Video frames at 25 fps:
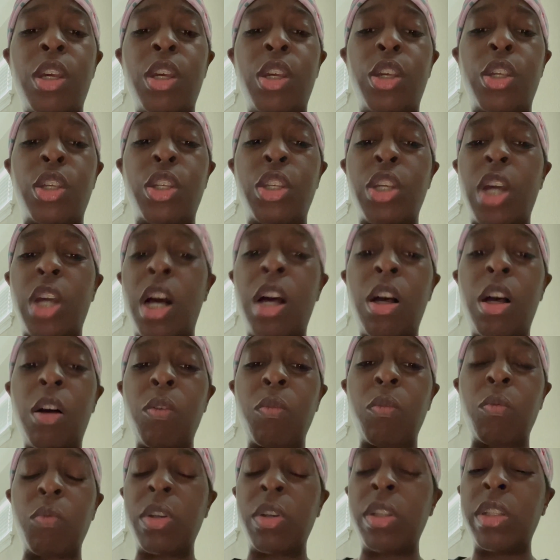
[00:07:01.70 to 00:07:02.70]
Y'all
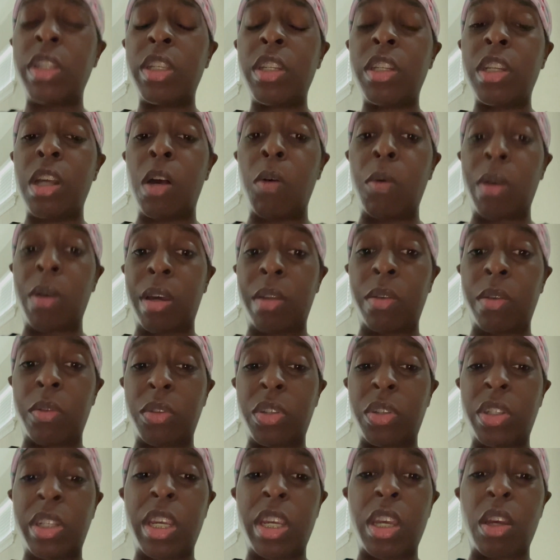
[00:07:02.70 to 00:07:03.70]
really don't
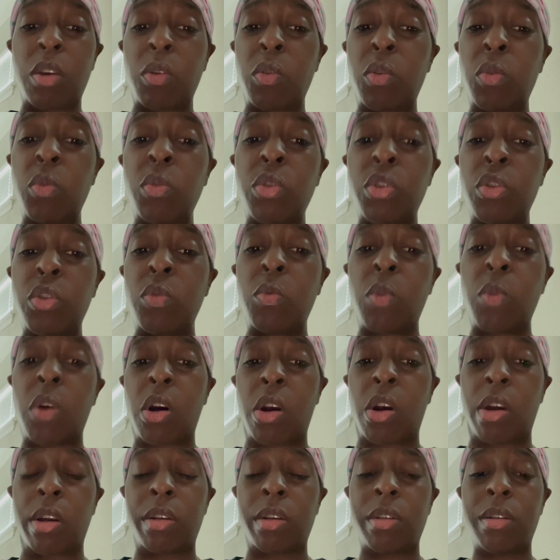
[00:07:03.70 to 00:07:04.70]
understand who you
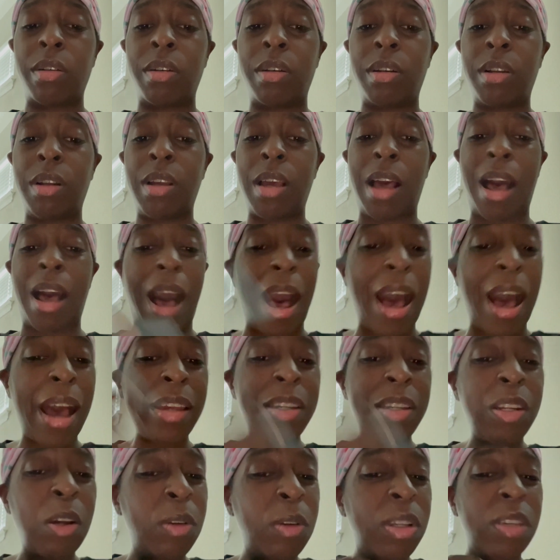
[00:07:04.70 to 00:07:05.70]
are I
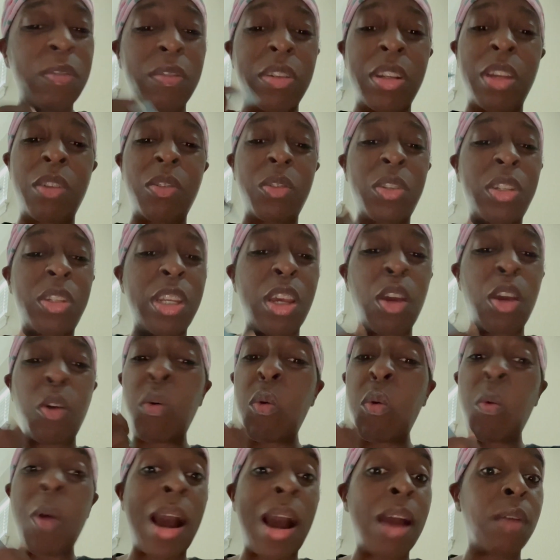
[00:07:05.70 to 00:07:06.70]
don't even understand
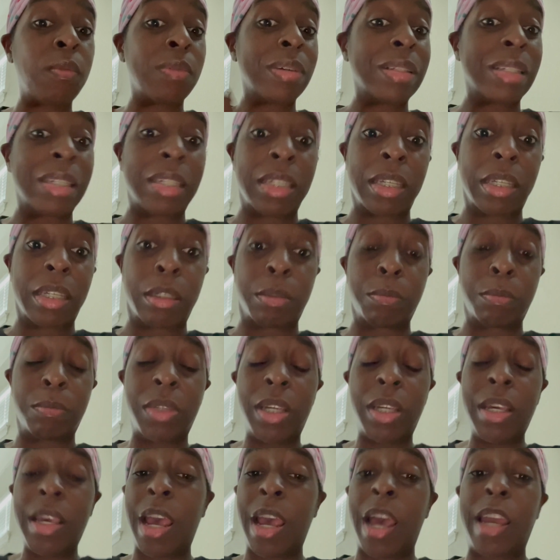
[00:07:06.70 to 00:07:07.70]
who I really am.
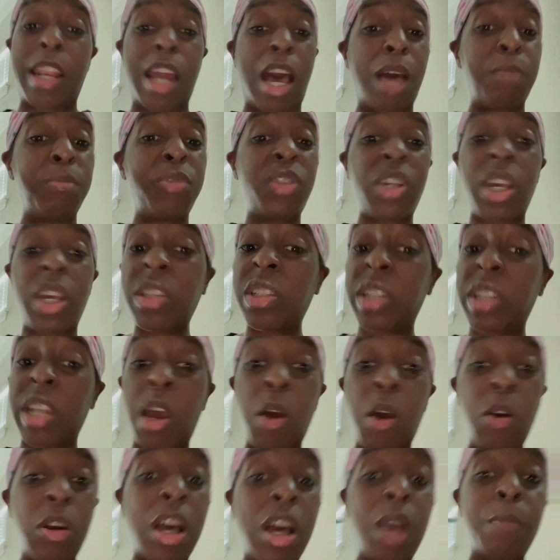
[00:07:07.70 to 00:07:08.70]
And I'm just
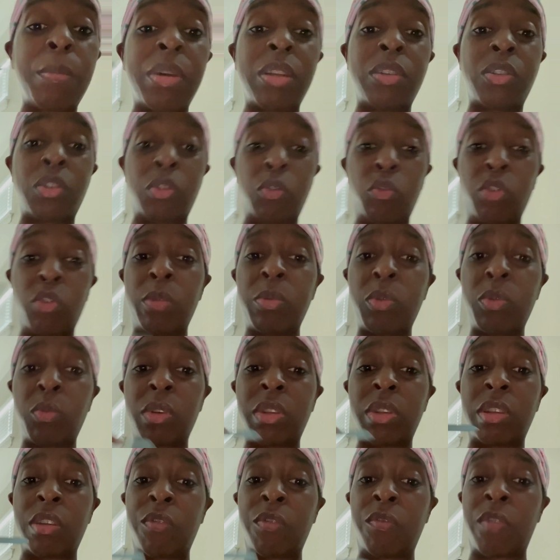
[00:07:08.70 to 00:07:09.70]
now coming to grips
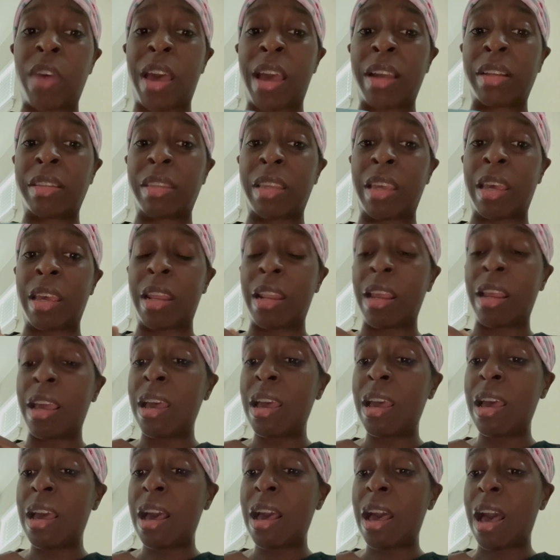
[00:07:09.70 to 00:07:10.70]
with the fact that
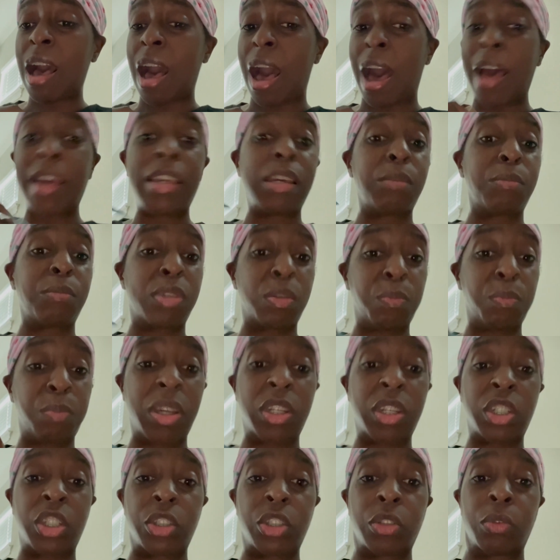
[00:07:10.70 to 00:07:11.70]
I am
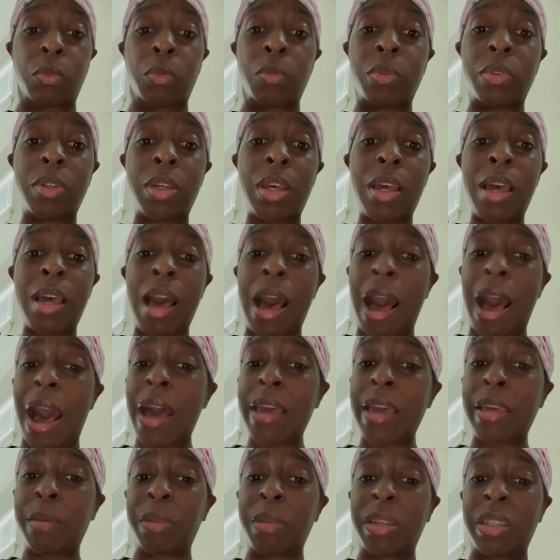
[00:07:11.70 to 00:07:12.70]
special.
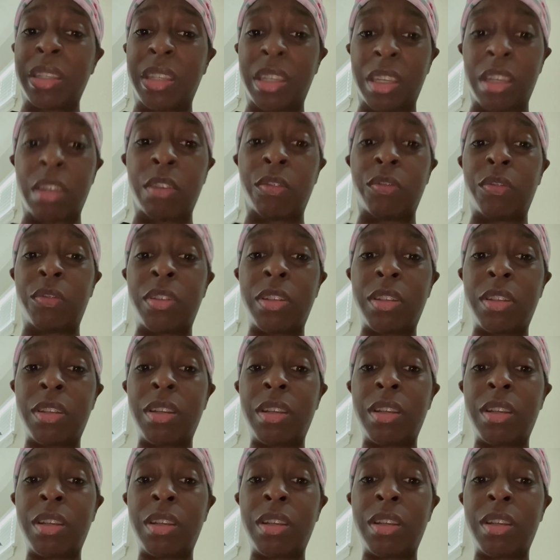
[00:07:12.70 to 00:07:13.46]
I am a gift.